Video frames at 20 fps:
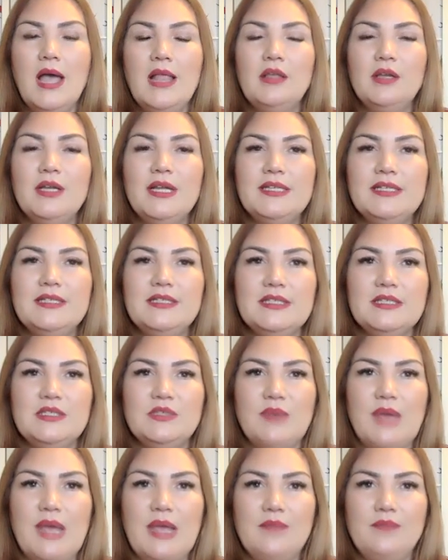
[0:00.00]
look at it
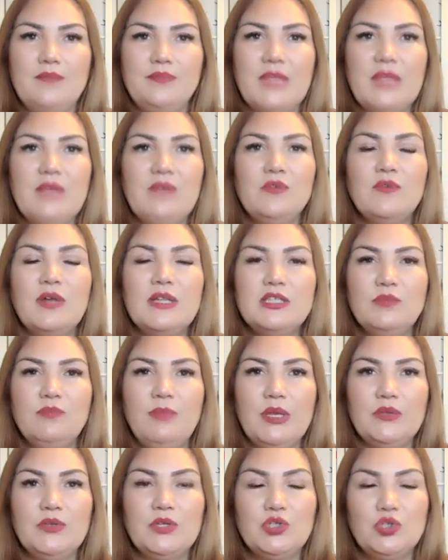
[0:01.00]
this way if you want to
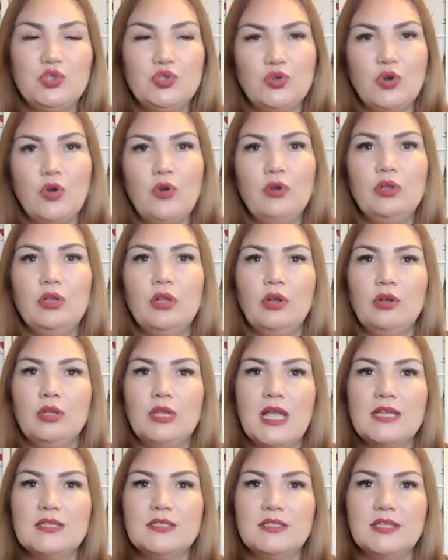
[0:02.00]
build a strong, long
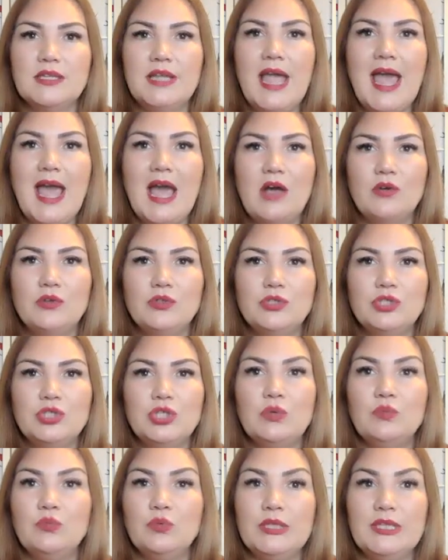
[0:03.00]
lasting
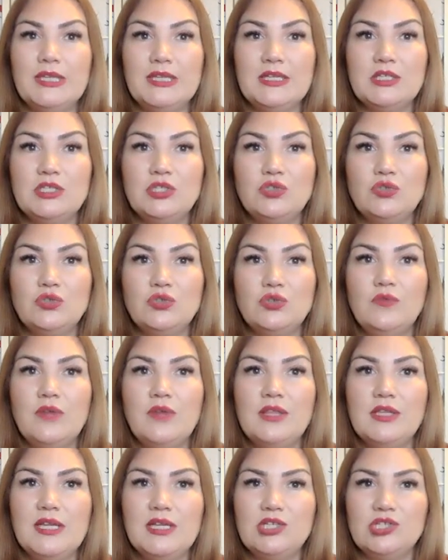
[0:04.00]
house, you will need a strong
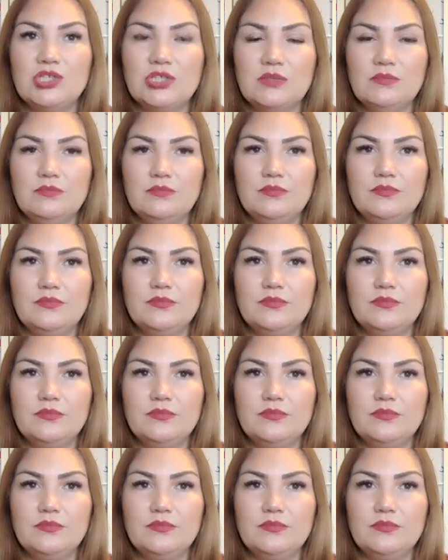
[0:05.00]
foundation